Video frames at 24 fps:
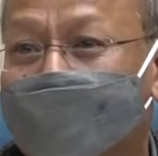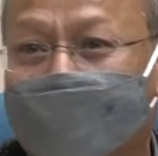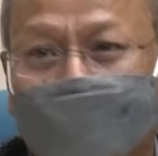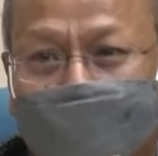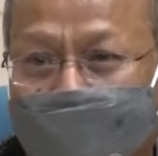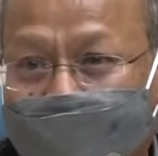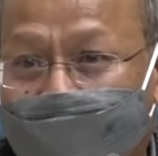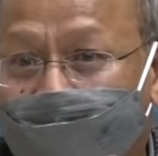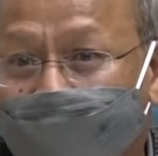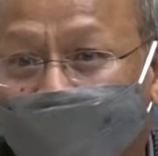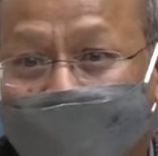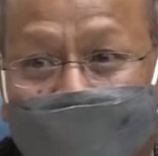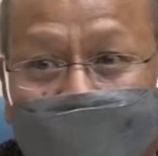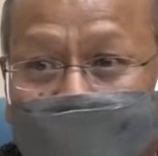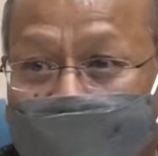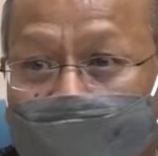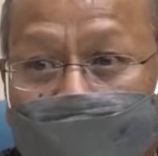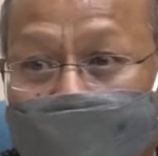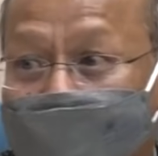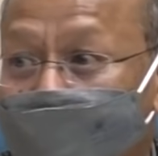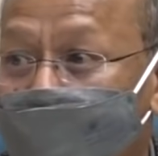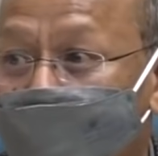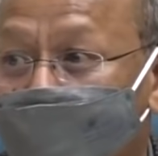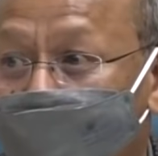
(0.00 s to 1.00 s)
You don't have to
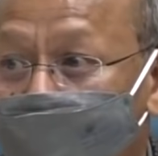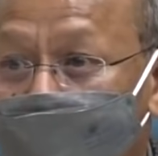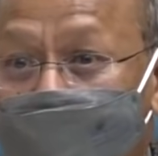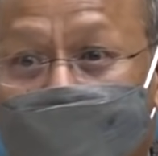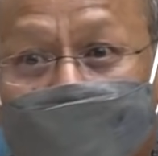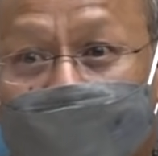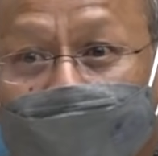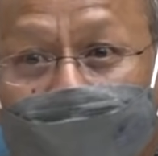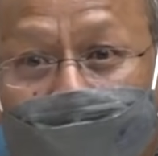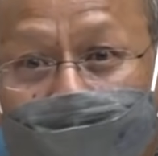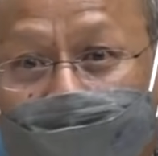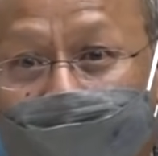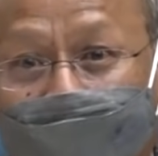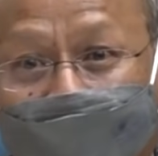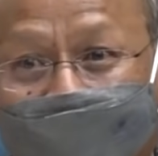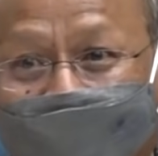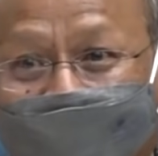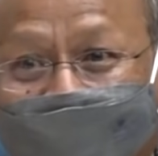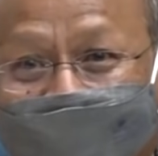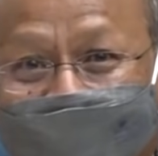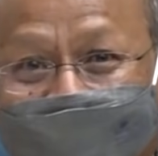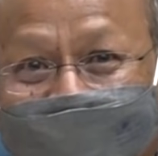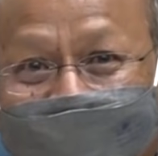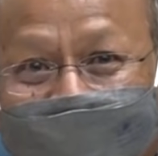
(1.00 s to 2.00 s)
come to
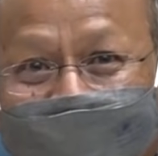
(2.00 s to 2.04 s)
Punusla.